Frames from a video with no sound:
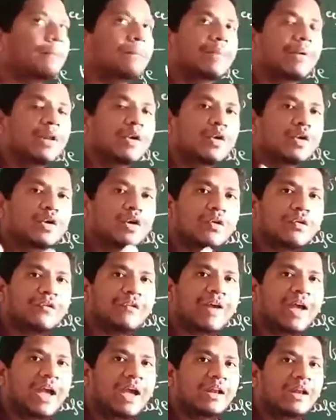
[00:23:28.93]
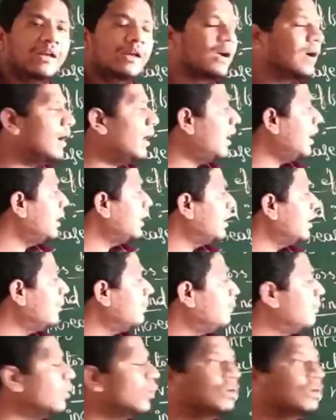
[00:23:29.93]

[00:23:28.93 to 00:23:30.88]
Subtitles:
below the fan and the